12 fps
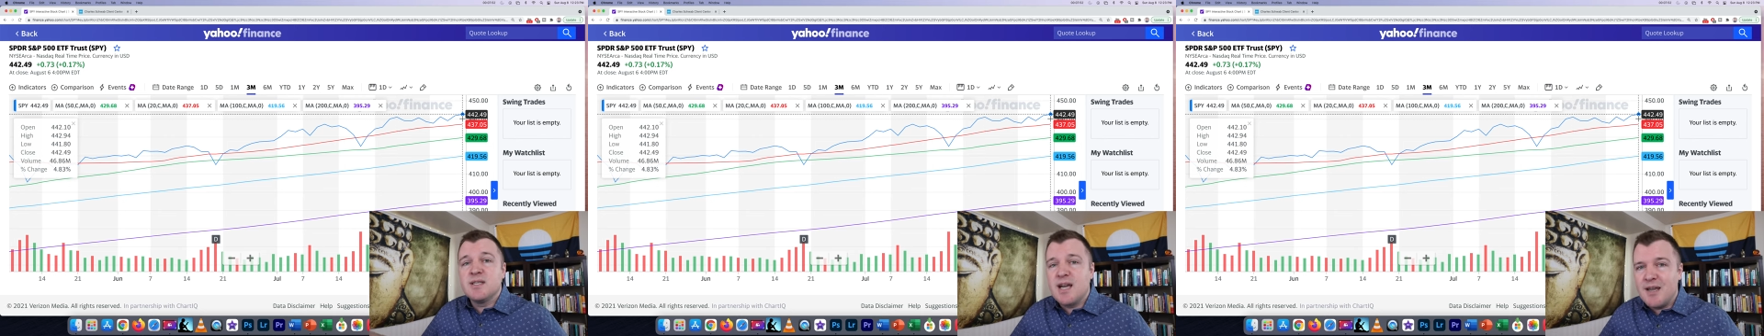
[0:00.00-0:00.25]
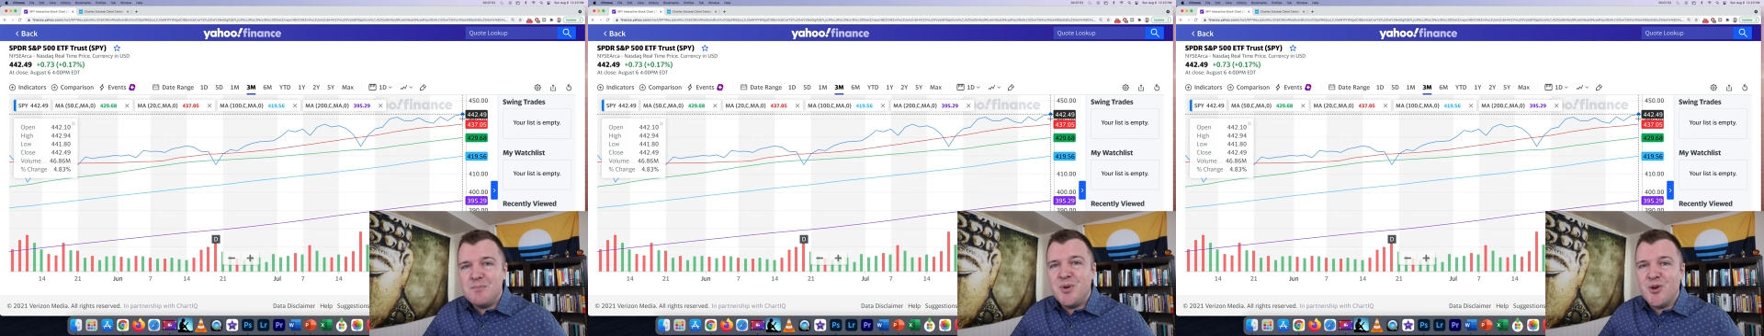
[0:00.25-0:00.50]

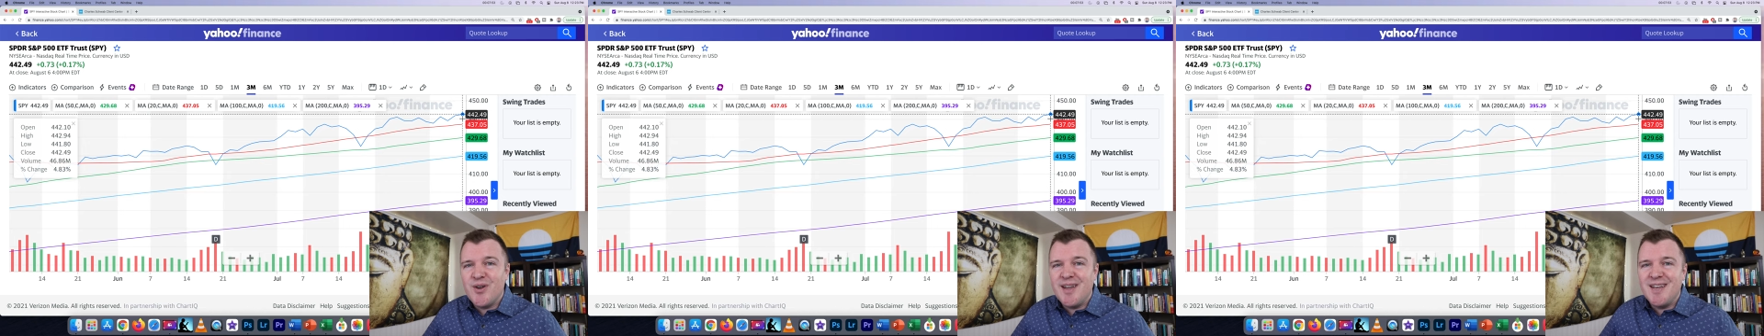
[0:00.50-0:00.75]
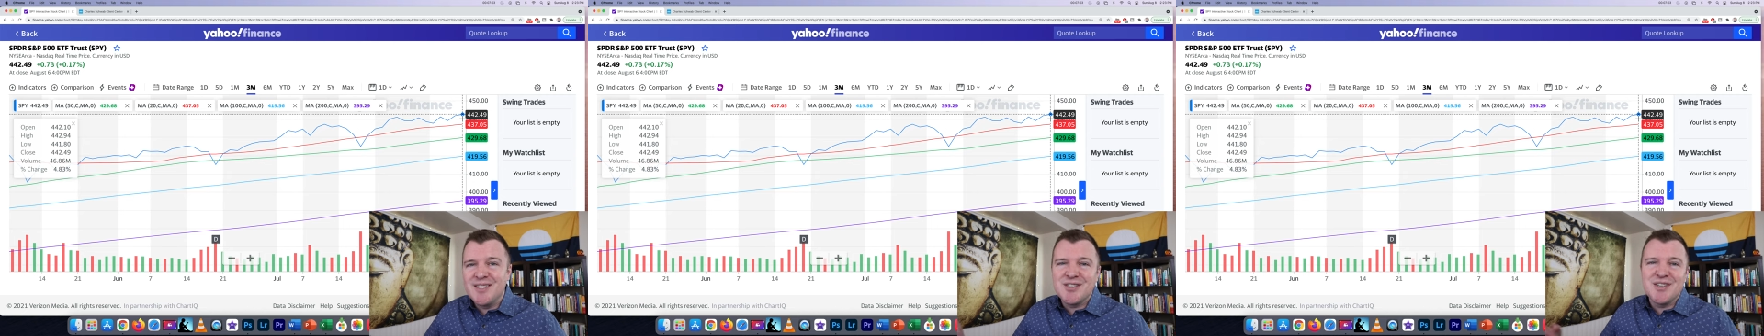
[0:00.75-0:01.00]
time
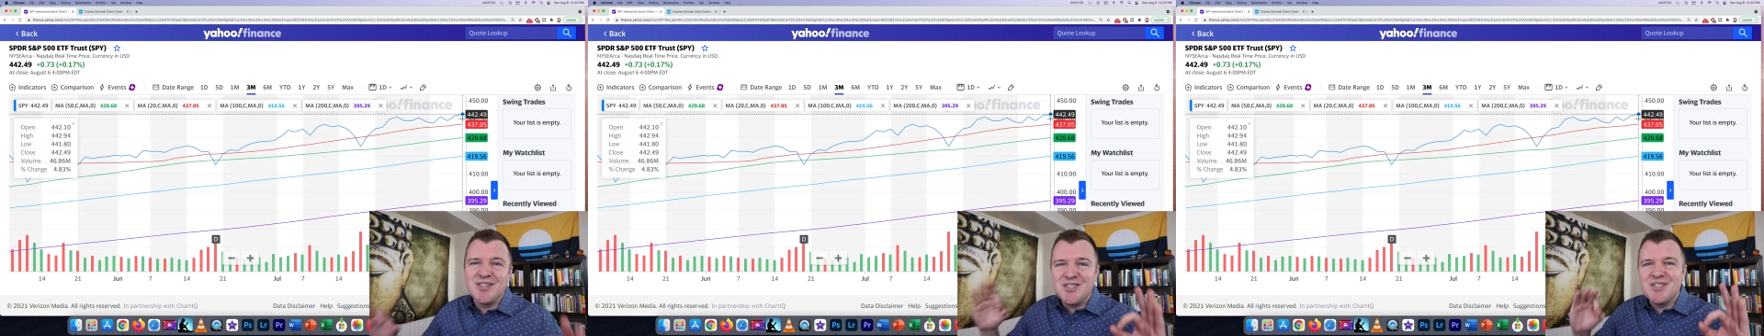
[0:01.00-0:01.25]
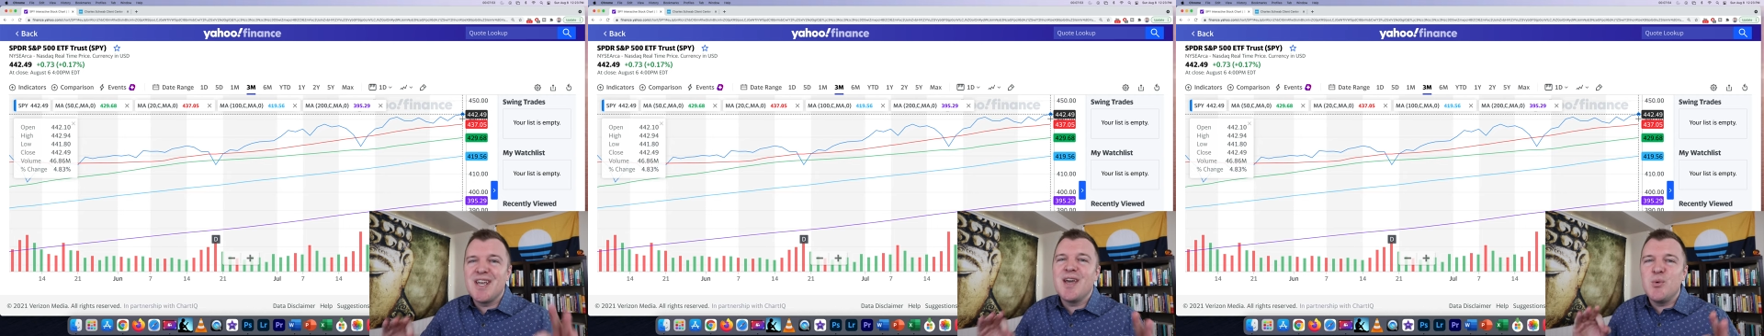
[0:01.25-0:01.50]
period it's going to
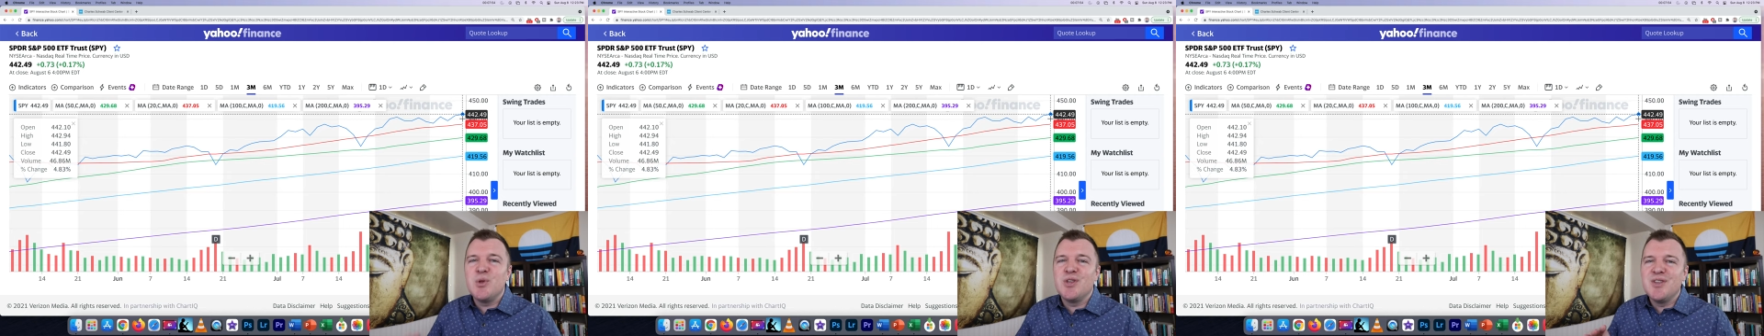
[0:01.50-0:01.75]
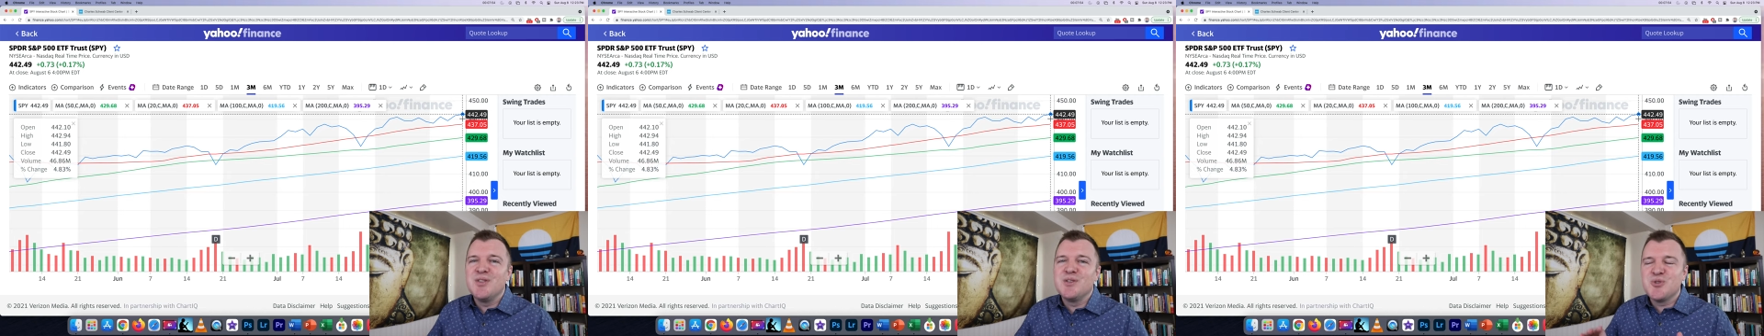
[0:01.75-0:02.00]
stay
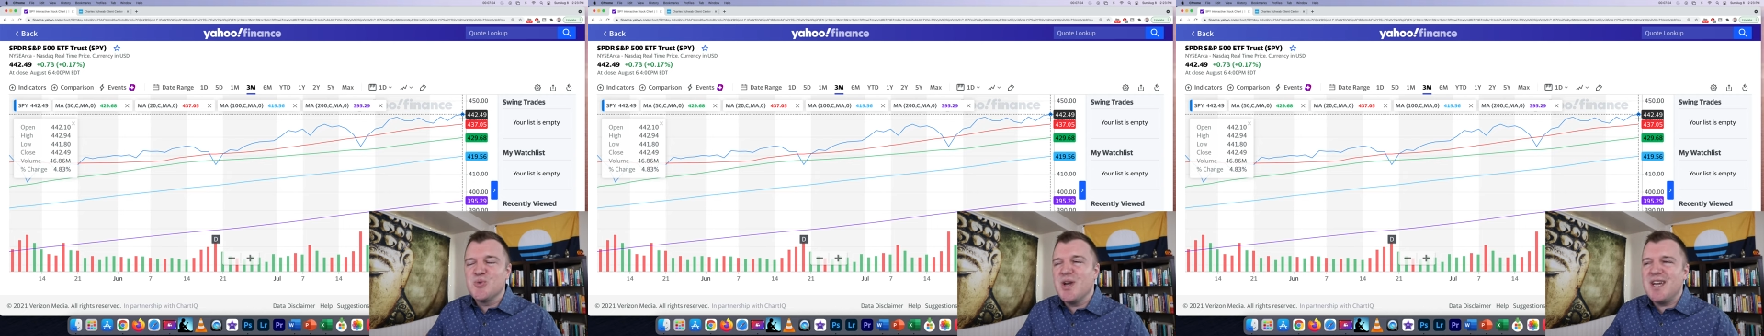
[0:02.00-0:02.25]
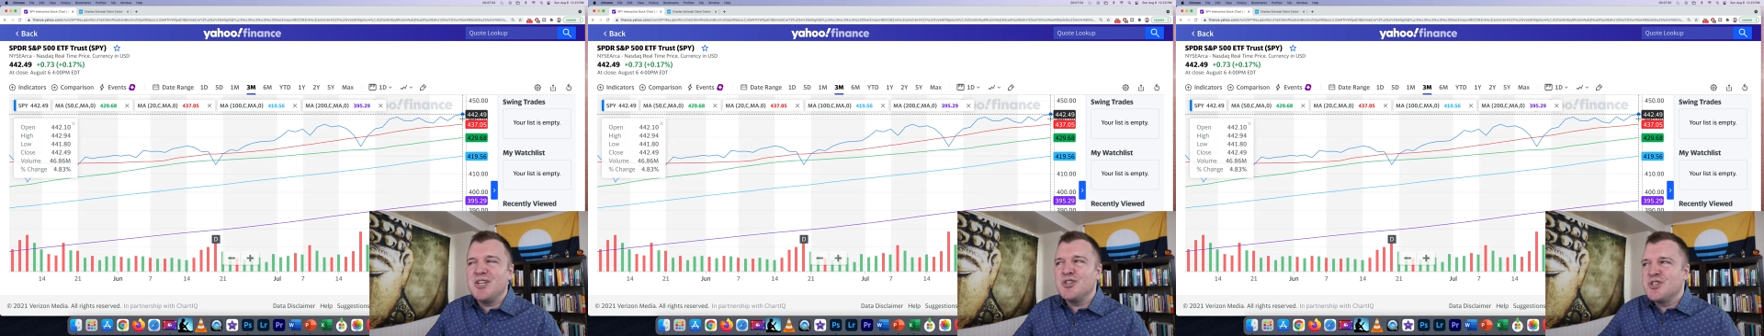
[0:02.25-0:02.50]
within this
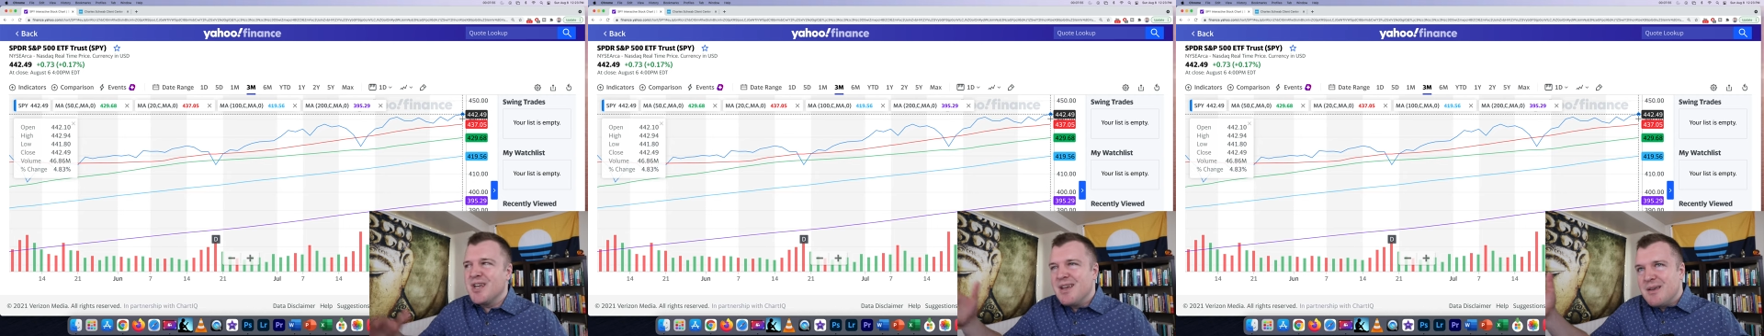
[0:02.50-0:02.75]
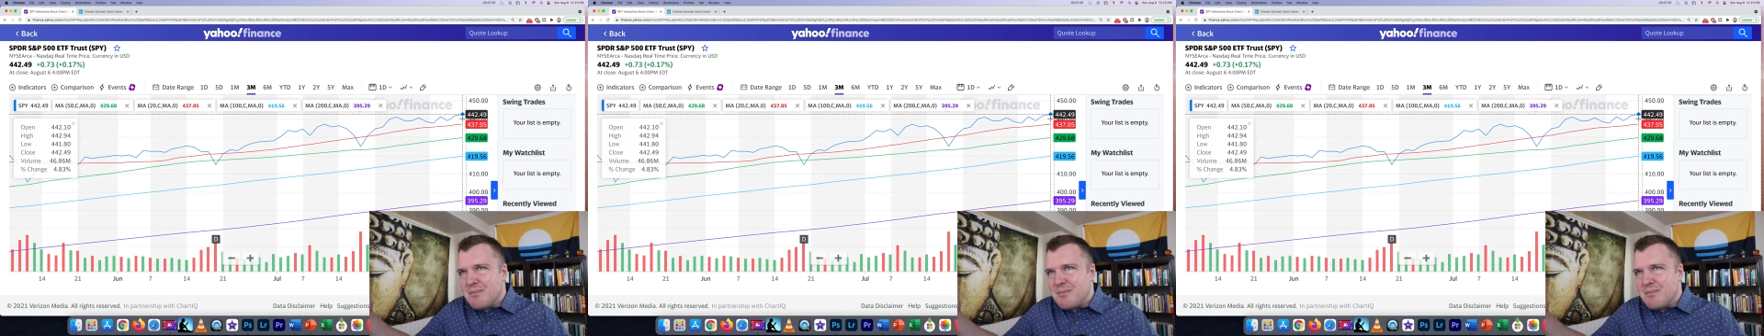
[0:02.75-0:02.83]
range,